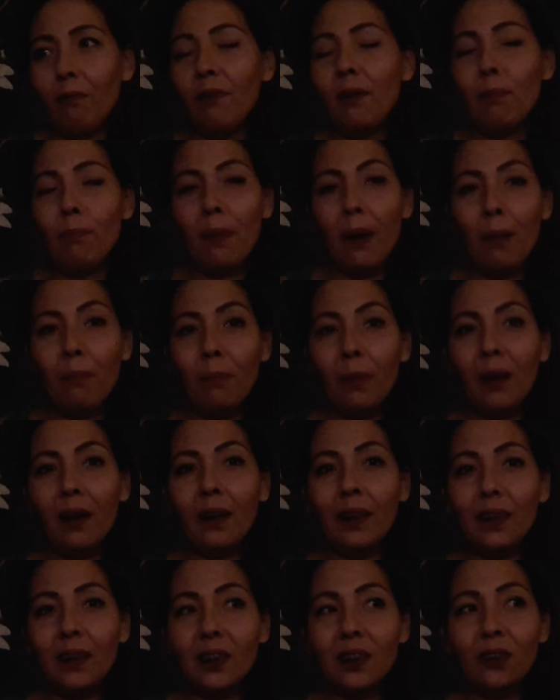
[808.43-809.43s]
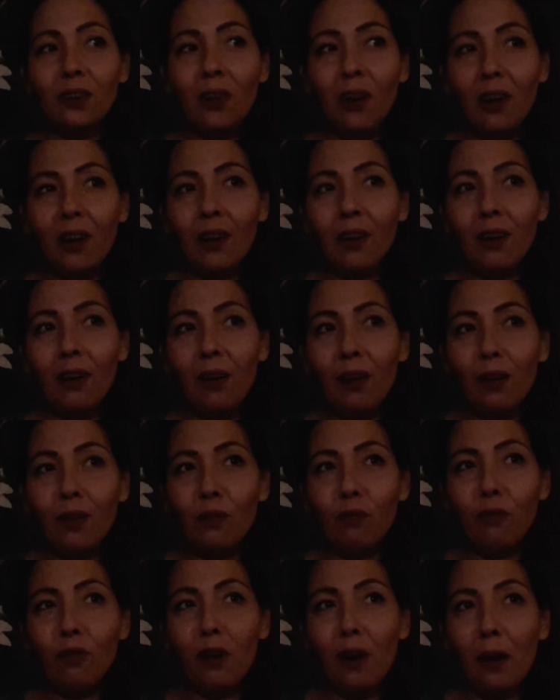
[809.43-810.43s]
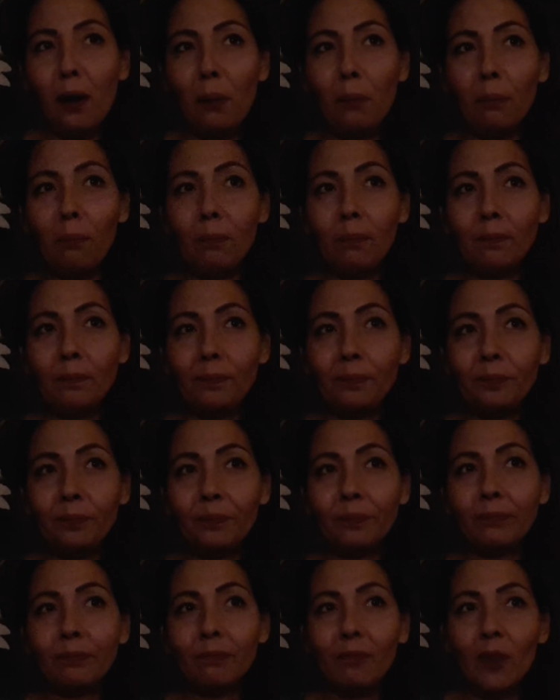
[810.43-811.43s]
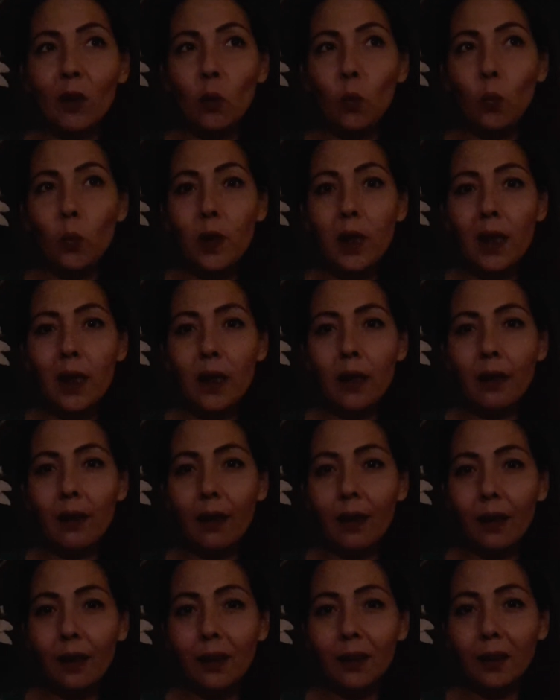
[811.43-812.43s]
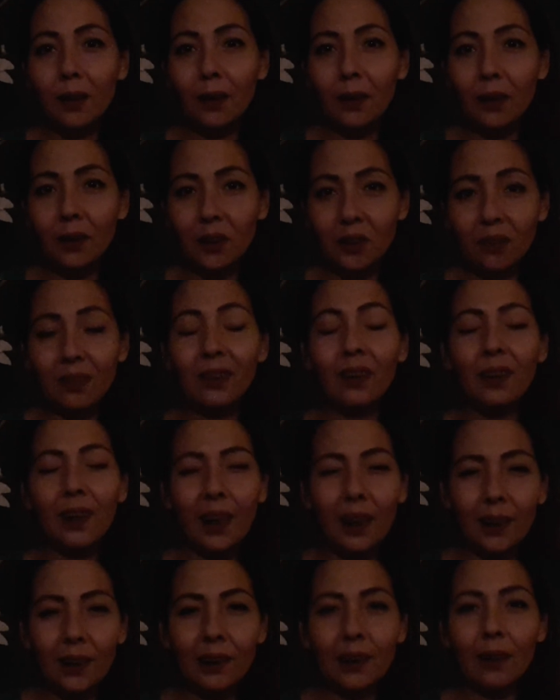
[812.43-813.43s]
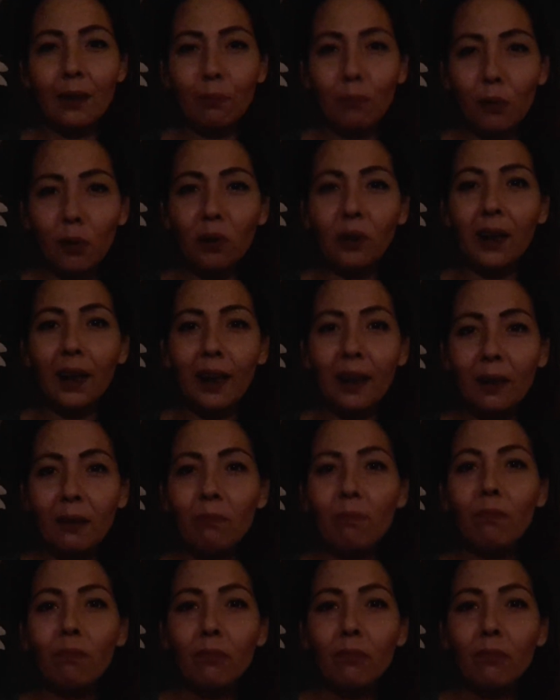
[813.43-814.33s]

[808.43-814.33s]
remember, it's not long from weed to the next step. Okay.